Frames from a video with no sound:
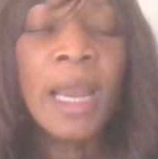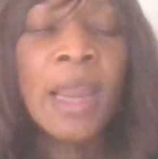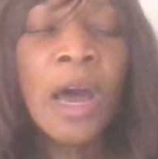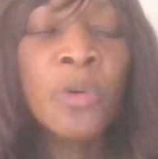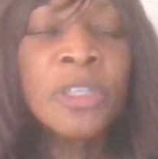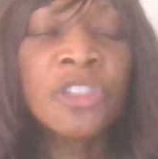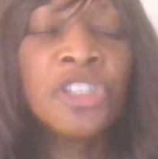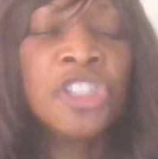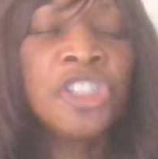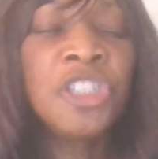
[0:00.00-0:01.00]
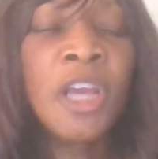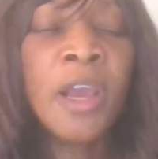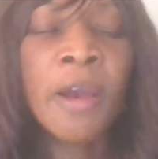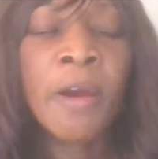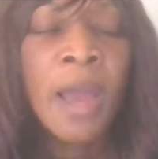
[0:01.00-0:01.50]
allow us to
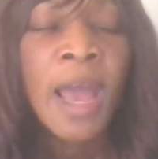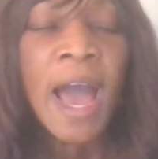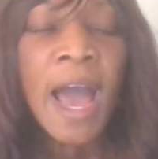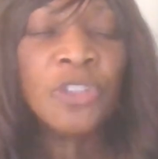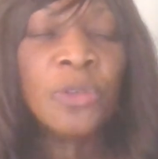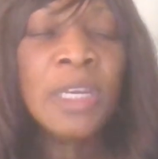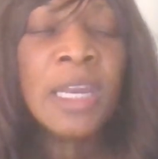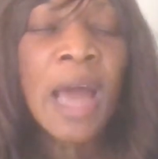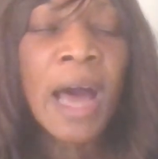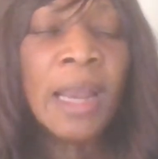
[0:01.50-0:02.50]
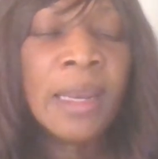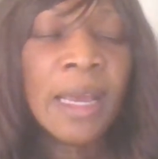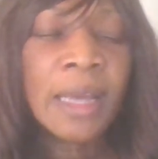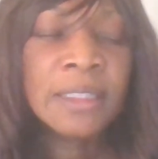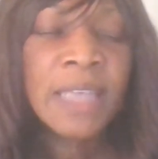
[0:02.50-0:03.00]
share and to
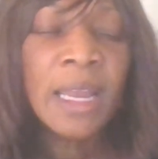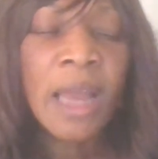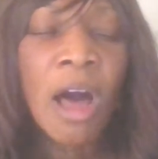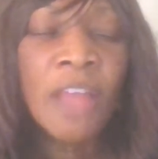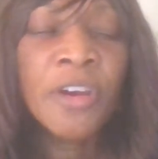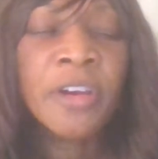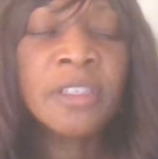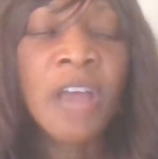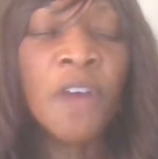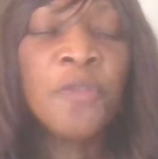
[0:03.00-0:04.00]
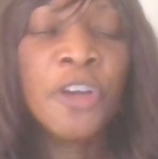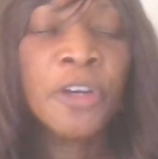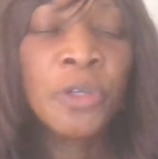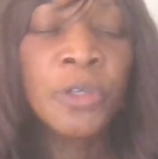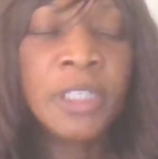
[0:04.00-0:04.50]
tell others of
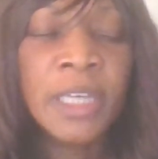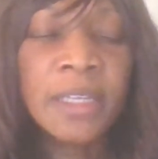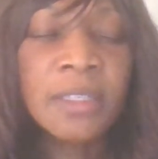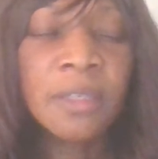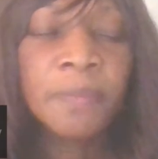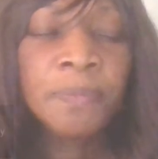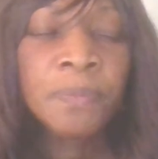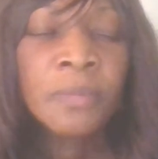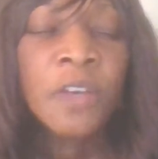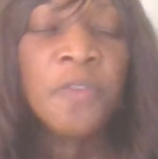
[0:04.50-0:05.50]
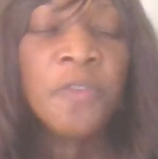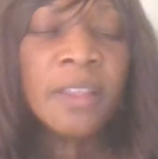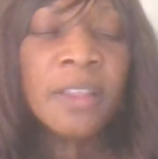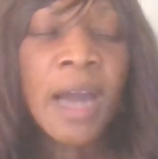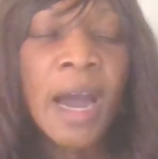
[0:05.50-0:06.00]
your goodness.
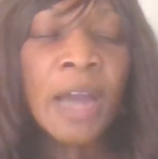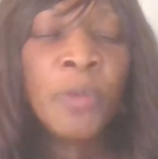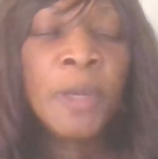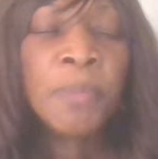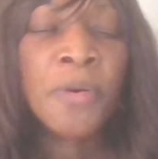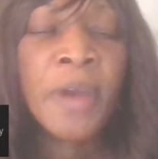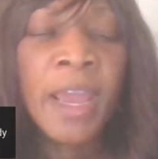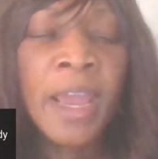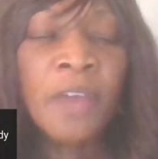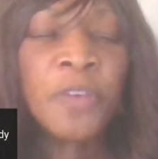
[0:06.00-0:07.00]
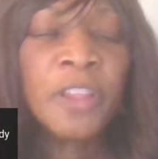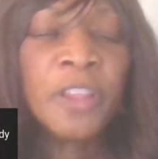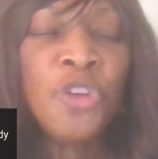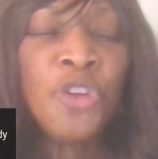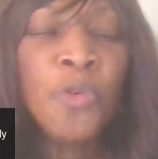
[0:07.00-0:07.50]
Father God, we pray for
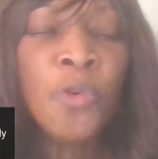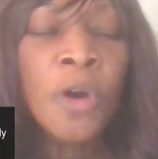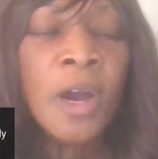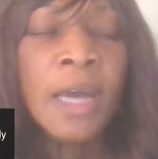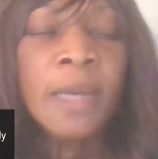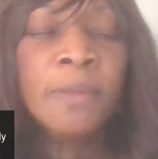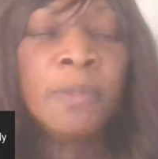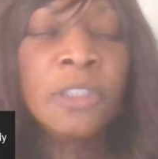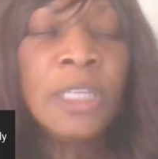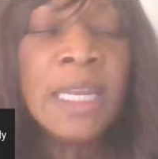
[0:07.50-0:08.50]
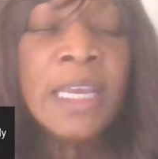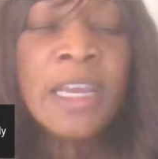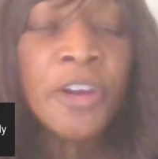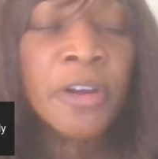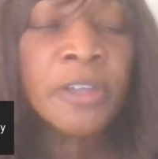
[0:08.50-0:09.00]
the new
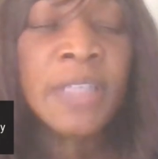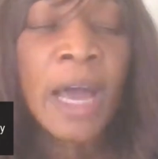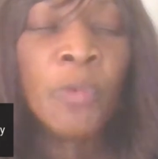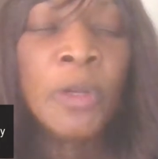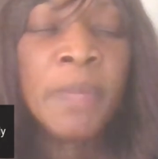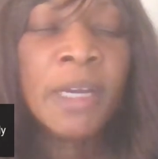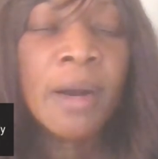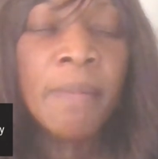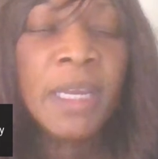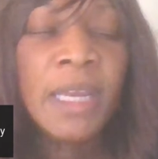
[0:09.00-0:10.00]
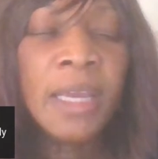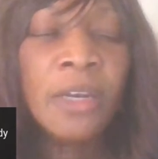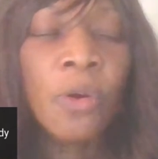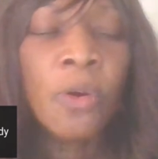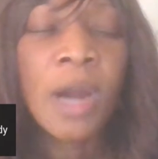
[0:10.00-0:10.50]
leaders that will be coming
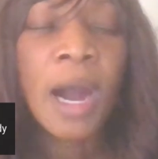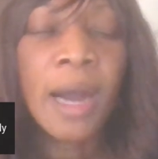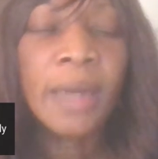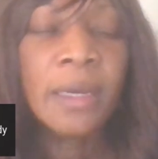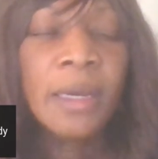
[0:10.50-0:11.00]
in, oh God,